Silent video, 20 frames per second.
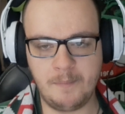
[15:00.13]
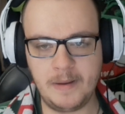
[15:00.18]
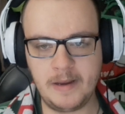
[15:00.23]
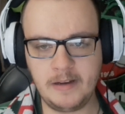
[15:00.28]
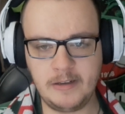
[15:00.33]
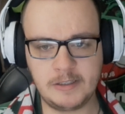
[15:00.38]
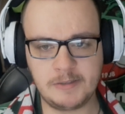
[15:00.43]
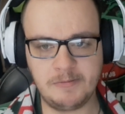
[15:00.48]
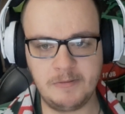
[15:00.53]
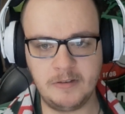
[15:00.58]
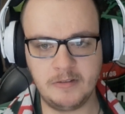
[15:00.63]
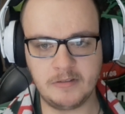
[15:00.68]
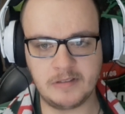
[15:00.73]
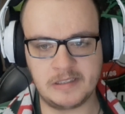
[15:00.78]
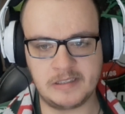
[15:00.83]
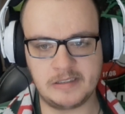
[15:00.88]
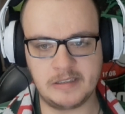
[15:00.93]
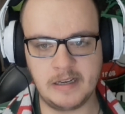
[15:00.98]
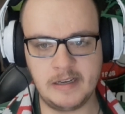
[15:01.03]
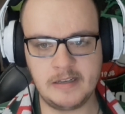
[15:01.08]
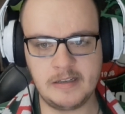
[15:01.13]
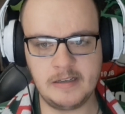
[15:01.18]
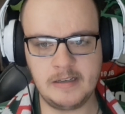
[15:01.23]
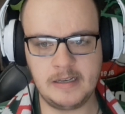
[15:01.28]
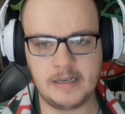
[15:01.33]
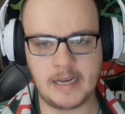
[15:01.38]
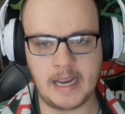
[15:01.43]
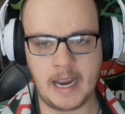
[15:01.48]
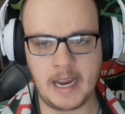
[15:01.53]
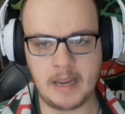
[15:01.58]
biggest win of the
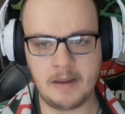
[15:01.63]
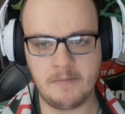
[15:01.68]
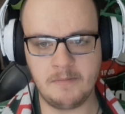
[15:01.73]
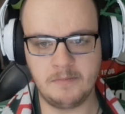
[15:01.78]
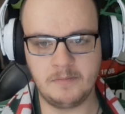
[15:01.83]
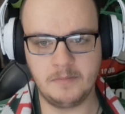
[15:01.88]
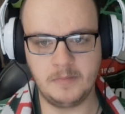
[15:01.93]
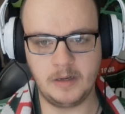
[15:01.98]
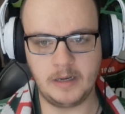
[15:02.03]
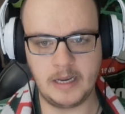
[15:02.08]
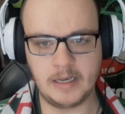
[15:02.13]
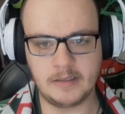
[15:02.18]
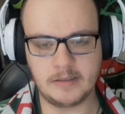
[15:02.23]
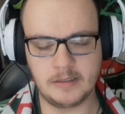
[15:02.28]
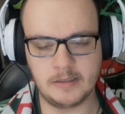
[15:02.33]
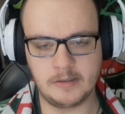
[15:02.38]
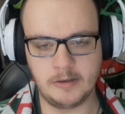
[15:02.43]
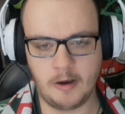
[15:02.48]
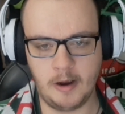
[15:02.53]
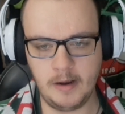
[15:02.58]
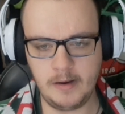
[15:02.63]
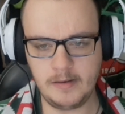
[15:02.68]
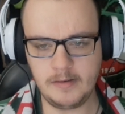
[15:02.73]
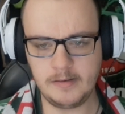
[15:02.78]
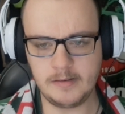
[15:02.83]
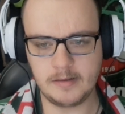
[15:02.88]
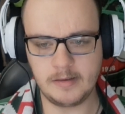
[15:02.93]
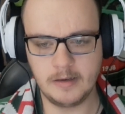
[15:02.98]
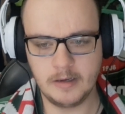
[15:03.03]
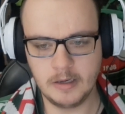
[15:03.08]
season came against the
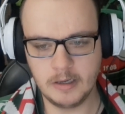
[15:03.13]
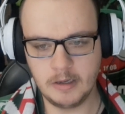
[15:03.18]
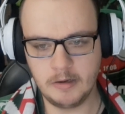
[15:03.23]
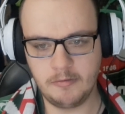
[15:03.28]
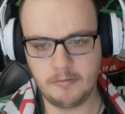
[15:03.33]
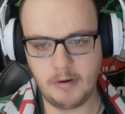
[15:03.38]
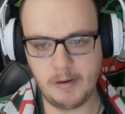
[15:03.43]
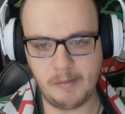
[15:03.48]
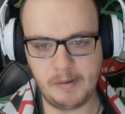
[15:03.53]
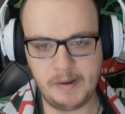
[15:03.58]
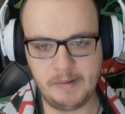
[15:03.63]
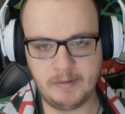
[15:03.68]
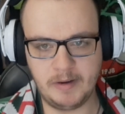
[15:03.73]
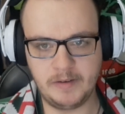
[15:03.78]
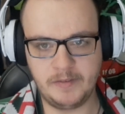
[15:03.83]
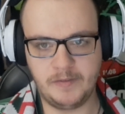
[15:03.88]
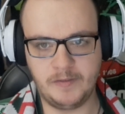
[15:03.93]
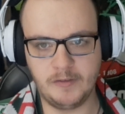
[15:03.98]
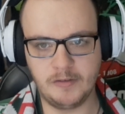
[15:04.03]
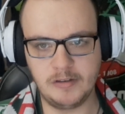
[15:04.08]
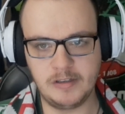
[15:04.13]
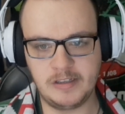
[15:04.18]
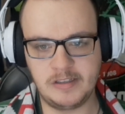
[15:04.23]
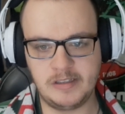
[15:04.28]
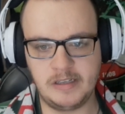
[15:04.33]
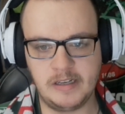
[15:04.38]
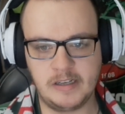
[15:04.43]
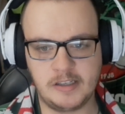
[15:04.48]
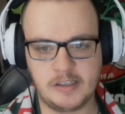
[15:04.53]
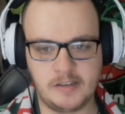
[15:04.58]
Titans, where we won
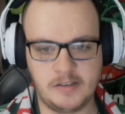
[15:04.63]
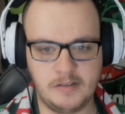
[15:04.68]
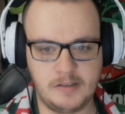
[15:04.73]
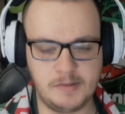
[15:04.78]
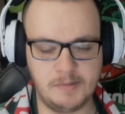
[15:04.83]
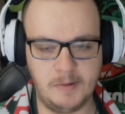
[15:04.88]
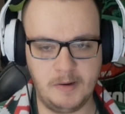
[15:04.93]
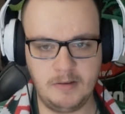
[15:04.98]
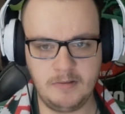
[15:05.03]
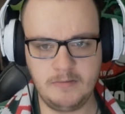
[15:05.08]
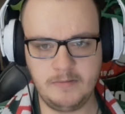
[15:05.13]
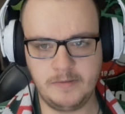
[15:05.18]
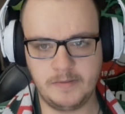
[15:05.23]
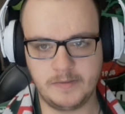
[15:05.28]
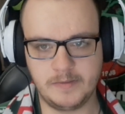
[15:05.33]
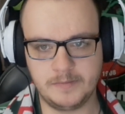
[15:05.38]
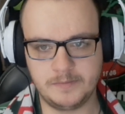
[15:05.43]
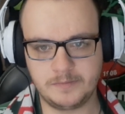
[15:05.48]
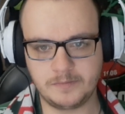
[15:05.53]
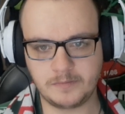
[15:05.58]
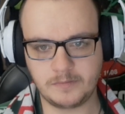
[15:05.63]
46-12.